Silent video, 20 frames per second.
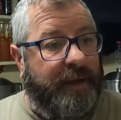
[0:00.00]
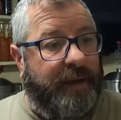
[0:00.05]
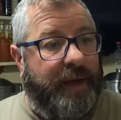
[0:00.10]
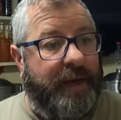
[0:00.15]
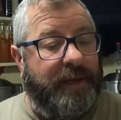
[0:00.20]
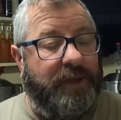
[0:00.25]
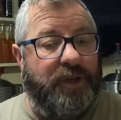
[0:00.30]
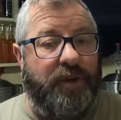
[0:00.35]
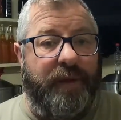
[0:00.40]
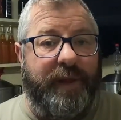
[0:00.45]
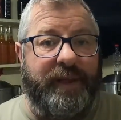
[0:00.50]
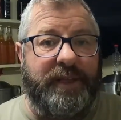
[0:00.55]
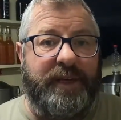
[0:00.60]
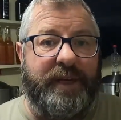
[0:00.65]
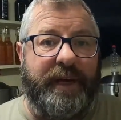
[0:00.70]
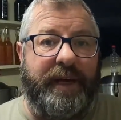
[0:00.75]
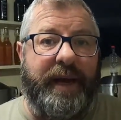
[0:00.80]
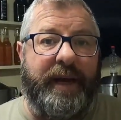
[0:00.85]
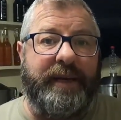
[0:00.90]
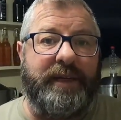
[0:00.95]
Yeah, so that's
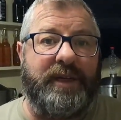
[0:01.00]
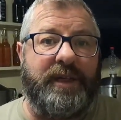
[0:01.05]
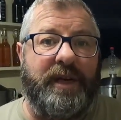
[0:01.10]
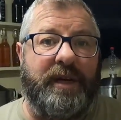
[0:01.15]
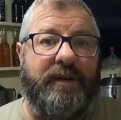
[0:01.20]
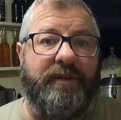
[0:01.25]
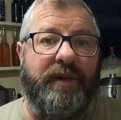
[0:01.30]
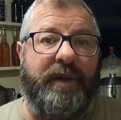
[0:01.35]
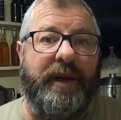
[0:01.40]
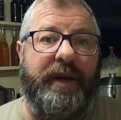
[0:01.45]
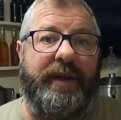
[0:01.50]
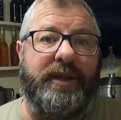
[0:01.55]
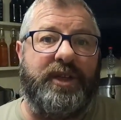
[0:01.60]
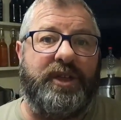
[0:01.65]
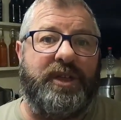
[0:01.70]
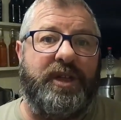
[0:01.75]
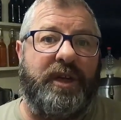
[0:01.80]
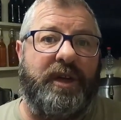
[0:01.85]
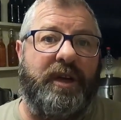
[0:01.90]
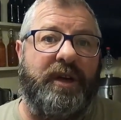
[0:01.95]
it, guys. Really,
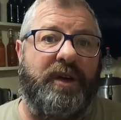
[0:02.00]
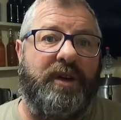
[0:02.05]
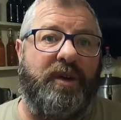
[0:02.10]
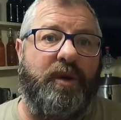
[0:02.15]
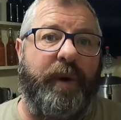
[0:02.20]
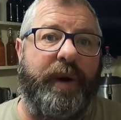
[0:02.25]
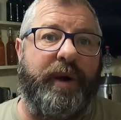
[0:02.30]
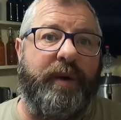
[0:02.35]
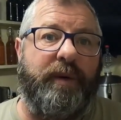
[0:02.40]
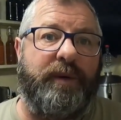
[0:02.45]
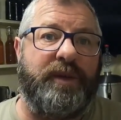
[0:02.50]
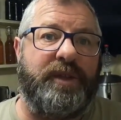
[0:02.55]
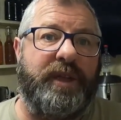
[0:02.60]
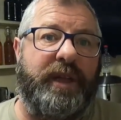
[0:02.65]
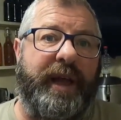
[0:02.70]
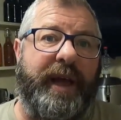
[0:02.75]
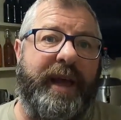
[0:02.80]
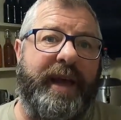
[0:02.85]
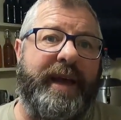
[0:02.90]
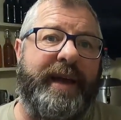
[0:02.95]
just a quick one
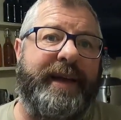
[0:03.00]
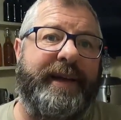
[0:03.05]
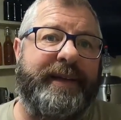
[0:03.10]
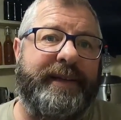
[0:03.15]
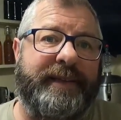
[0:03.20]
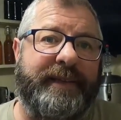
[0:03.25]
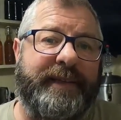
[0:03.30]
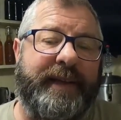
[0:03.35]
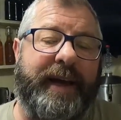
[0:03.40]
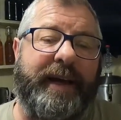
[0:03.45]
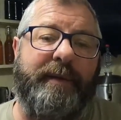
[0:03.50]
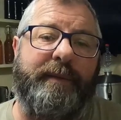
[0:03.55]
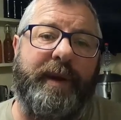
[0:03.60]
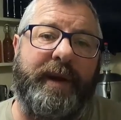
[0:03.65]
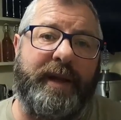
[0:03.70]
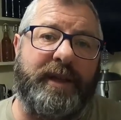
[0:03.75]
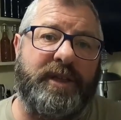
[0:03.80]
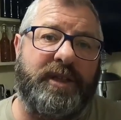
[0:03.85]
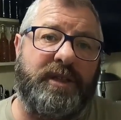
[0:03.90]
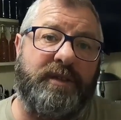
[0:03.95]
today. 9
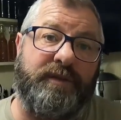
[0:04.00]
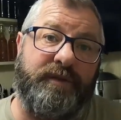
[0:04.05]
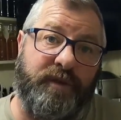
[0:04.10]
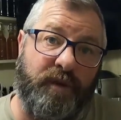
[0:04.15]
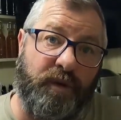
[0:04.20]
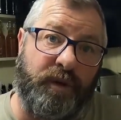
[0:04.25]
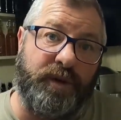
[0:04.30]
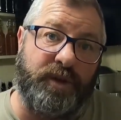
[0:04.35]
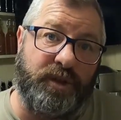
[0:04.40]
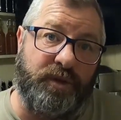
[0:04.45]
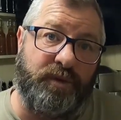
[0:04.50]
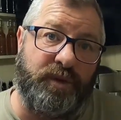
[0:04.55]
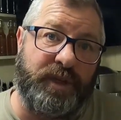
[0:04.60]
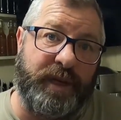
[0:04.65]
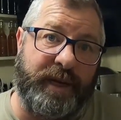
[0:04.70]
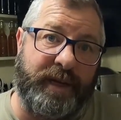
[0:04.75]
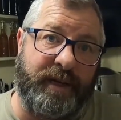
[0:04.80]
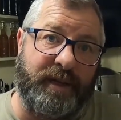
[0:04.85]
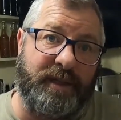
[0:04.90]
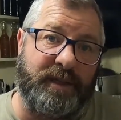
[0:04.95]
minutes and 42
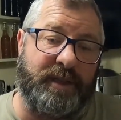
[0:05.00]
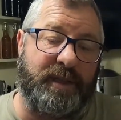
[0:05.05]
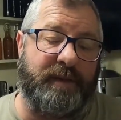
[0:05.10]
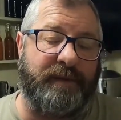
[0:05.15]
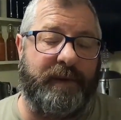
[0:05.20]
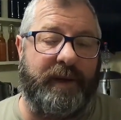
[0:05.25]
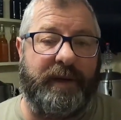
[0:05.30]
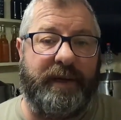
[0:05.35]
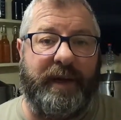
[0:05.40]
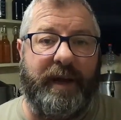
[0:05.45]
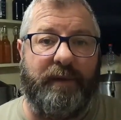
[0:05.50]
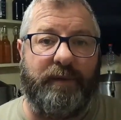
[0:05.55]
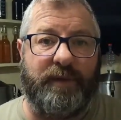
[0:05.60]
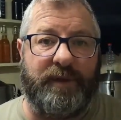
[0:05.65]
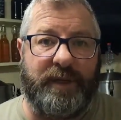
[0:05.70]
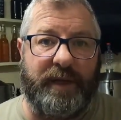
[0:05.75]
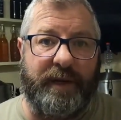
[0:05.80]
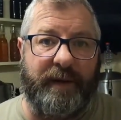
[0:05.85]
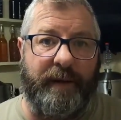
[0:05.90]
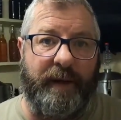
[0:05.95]
seconds and
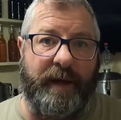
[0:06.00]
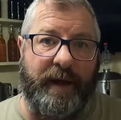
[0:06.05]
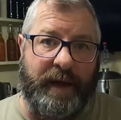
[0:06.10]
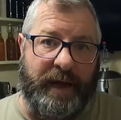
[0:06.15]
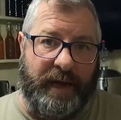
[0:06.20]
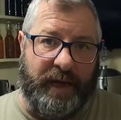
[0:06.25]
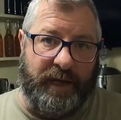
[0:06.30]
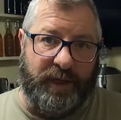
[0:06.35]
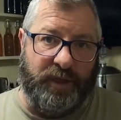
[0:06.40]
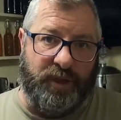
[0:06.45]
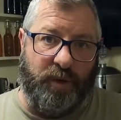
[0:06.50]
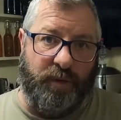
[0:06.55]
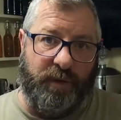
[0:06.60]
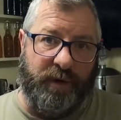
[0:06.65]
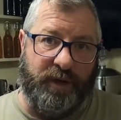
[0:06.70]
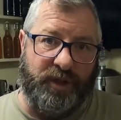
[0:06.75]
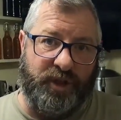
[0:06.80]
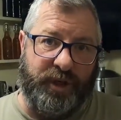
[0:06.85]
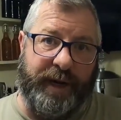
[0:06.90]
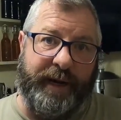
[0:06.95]
counting. So I'm
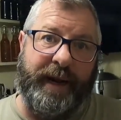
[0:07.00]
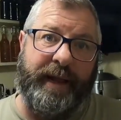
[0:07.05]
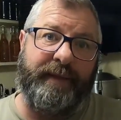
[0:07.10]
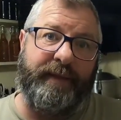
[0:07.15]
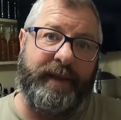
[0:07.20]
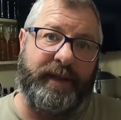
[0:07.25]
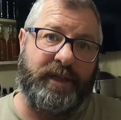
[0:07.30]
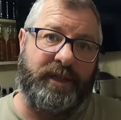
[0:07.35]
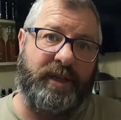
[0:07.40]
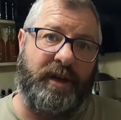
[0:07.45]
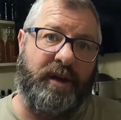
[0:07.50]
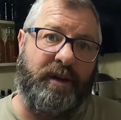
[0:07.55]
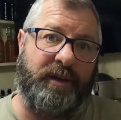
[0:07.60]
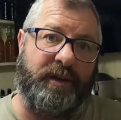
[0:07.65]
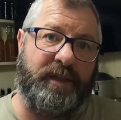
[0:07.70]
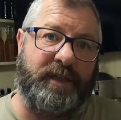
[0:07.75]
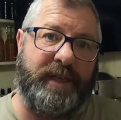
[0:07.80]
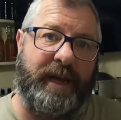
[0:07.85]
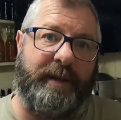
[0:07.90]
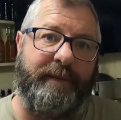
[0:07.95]
going to try and end this
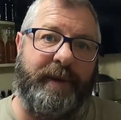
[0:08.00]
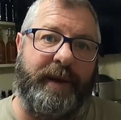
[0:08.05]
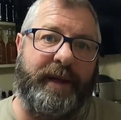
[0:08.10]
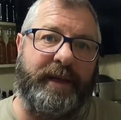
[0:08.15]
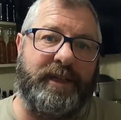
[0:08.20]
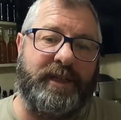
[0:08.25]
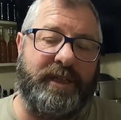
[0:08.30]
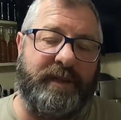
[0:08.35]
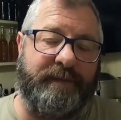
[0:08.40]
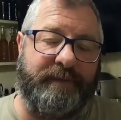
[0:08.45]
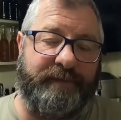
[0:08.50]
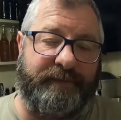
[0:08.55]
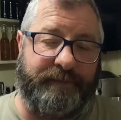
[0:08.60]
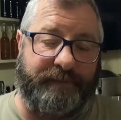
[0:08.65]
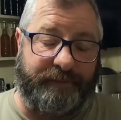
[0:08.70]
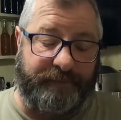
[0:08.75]
on 10 minutes.